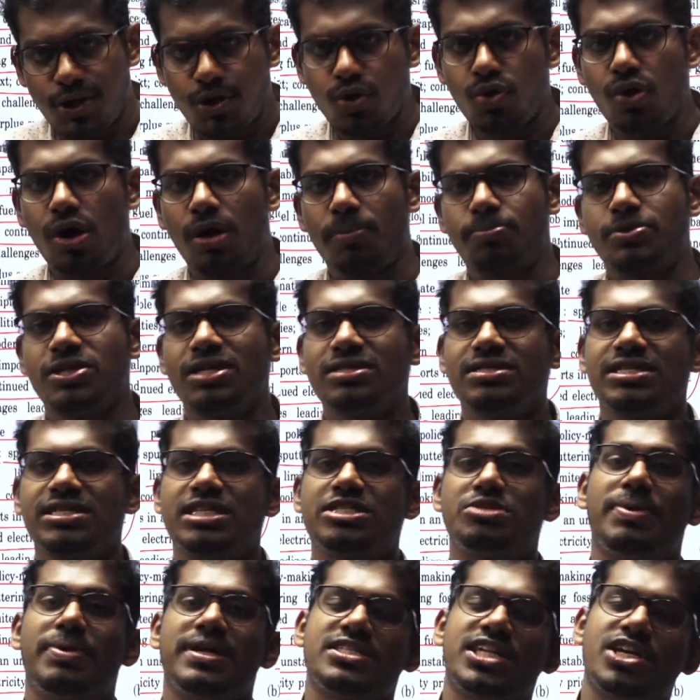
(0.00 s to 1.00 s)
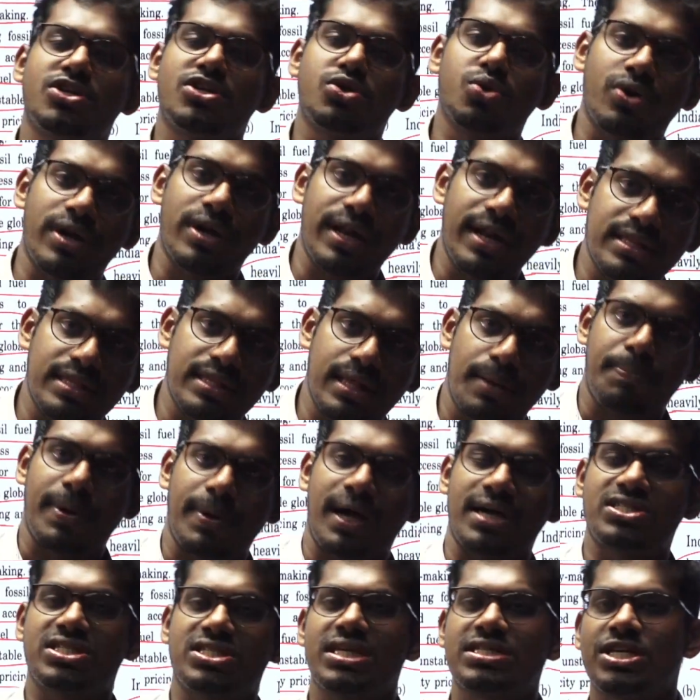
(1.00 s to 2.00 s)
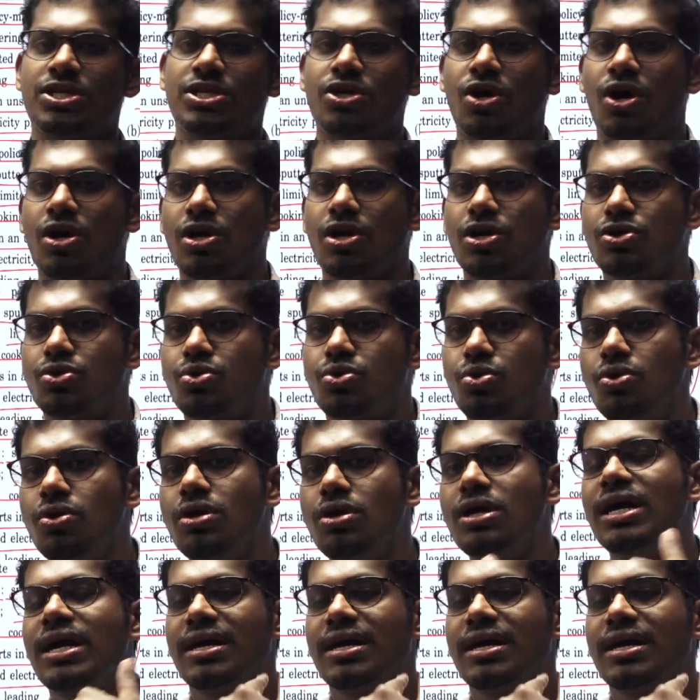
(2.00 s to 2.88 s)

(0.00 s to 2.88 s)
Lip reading: two options, it's better to read the passage in order to